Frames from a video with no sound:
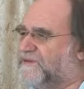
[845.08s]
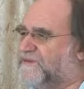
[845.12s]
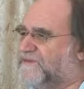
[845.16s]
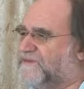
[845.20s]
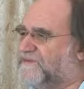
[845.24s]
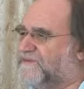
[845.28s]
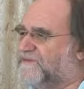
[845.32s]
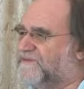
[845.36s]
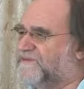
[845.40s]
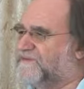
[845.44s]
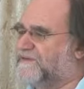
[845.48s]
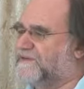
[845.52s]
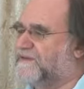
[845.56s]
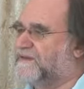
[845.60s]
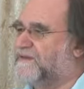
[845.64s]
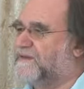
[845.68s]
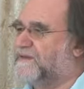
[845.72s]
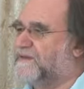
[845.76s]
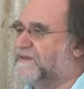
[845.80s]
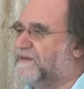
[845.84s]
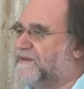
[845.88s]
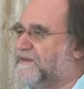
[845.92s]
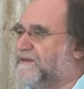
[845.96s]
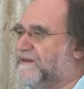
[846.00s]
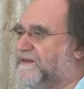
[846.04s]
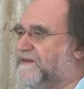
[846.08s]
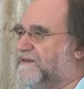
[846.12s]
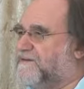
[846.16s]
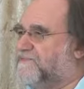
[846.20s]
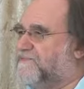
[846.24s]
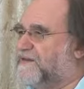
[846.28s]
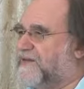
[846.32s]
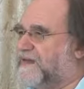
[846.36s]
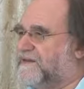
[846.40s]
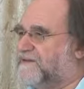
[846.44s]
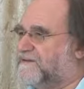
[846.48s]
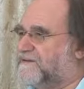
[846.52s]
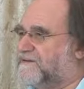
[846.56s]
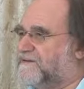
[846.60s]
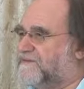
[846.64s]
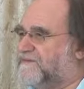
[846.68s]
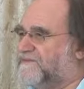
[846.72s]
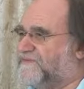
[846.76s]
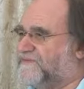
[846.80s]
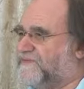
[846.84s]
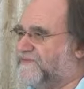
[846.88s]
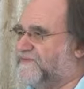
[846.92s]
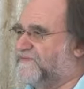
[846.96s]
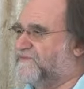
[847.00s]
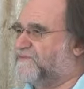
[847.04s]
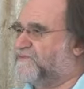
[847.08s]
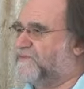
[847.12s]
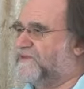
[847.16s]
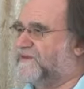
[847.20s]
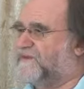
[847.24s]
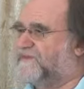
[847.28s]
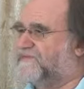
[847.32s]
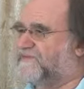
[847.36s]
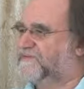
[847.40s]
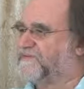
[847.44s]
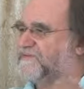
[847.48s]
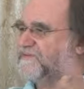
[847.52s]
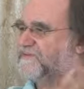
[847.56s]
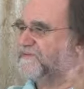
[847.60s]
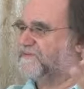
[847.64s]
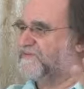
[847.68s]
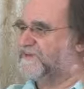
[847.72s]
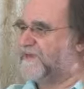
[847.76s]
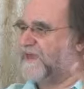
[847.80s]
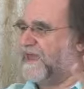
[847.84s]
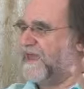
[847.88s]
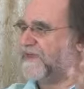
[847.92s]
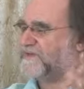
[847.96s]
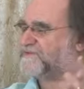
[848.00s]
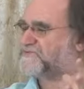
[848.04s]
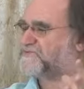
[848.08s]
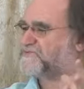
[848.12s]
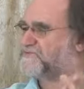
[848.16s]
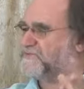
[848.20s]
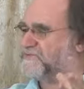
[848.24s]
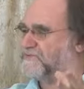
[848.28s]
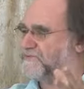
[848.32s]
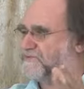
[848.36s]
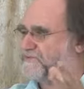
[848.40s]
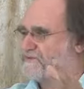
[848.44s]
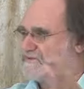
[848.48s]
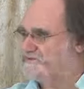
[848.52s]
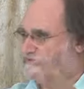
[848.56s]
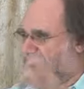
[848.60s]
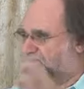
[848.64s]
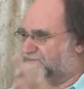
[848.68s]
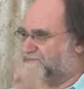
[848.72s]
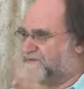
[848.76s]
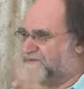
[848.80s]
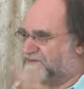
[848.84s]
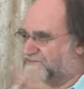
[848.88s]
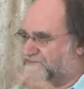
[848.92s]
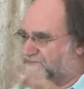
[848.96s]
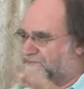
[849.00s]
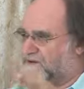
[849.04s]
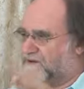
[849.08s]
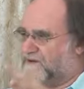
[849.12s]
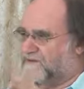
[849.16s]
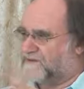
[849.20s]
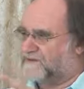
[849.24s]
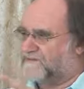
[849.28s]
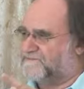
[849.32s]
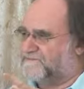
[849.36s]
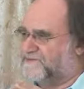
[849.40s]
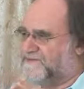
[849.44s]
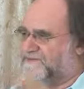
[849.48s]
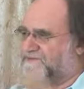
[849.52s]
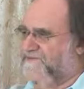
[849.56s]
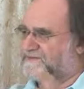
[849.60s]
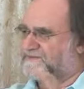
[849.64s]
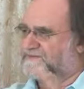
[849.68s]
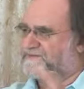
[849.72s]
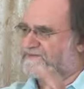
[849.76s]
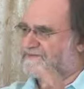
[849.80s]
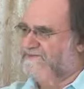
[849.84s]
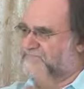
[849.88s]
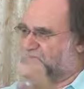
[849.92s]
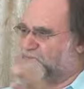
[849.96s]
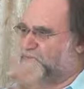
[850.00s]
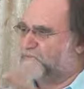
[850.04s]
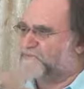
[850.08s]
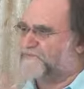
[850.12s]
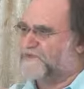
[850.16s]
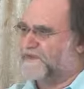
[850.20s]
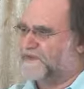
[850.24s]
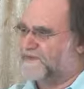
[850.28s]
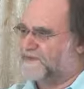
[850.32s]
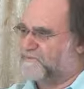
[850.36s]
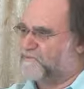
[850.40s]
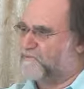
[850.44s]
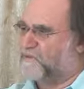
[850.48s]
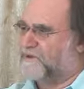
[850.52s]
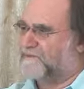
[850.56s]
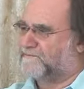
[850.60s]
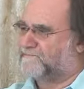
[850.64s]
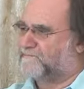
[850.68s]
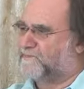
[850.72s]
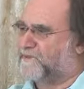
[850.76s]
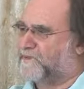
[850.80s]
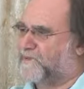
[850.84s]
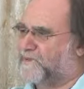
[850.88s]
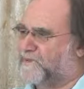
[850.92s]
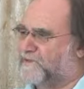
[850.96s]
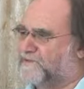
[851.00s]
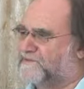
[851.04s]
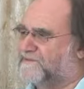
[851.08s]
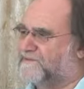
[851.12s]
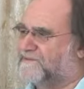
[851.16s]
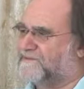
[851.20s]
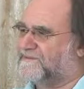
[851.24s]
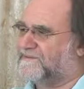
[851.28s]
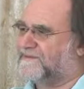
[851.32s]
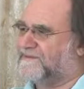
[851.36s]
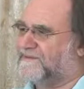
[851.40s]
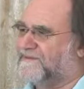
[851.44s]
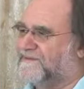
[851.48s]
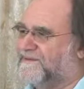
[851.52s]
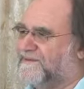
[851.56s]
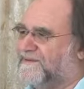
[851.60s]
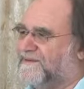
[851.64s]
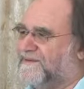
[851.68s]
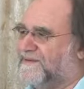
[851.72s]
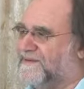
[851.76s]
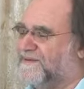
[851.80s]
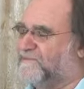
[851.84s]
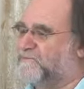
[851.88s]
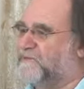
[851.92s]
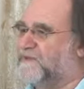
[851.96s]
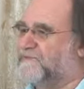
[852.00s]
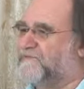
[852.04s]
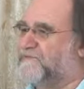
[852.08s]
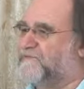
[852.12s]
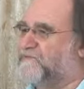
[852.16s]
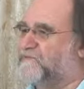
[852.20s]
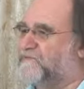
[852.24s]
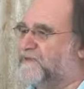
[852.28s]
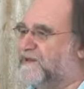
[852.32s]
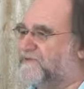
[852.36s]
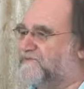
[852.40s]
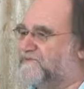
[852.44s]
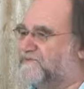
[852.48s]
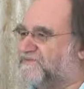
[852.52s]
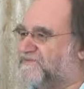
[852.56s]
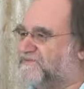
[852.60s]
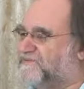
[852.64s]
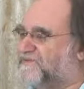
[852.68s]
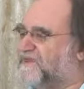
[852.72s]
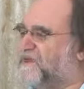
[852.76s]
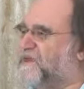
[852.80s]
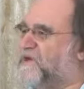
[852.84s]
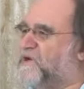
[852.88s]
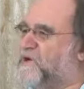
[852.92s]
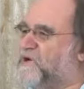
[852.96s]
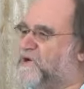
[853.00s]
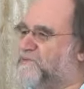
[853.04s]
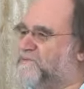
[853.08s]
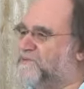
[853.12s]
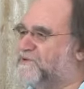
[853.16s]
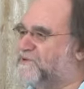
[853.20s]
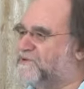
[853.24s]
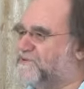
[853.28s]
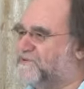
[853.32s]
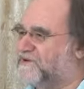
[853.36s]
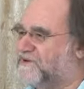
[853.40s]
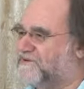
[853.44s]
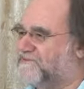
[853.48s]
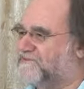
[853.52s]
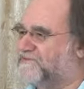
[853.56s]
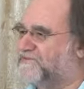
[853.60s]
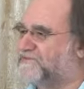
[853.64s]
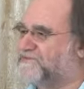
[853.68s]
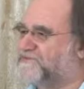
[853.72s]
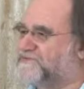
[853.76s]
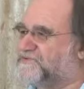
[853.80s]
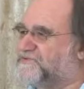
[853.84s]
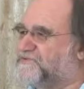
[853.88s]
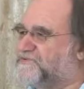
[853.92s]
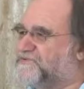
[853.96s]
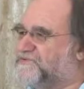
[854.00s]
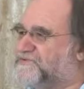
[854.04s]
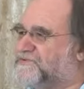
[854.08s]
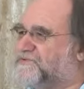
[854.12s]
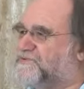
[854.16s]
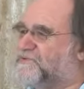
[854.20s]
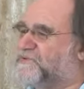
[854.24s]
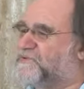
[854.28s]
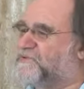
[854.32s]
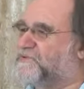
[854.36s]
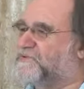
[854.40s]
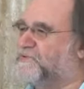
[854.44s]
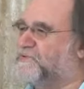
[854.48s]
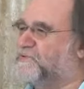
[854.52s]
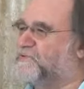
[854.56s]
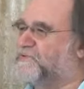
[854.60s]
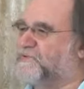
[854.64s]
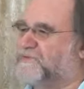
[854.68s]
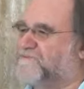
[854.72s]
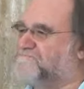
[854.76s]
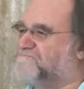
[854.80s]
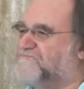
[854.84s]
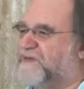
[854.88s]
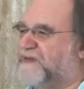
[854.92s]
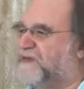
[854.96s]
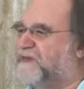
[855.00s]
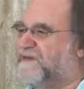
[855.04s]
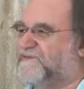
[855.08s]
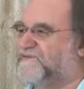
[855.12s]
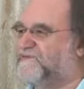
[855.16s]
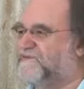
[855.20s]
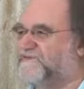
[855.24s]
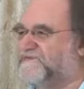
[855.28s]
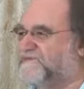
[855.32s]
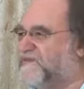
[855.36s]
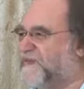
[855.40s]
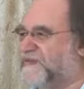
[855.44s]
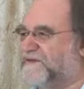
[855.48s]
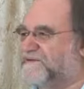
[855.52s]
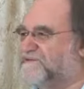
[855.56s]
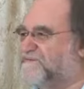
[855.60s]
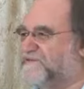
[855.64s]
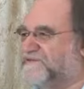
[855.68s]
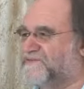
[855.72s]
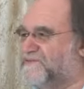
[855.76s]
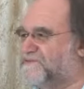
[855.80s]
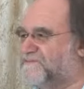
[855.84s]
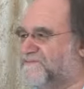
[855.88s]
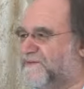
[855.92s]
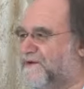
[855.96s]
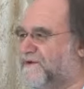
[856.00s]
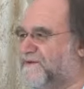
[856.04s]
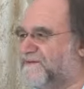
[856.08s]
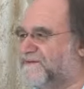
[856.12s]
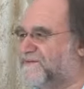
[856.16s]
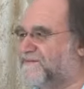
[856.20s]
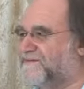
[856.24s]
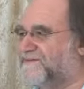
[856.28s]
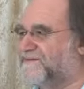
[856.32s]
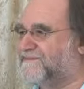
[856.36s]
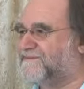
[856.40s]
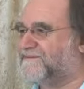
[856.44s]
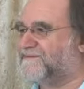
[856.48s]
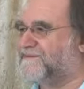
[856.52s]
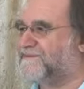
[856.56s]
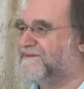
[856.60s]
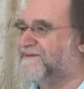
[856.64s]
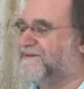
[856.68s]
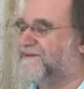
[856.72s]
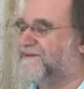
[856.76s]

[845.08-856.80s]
weeks. Mm-hmm. And in that 6 weeks, the extra Christmas market business is all done in one pot. And whether you get to stay home and look after the children, or you're the main seller in the market,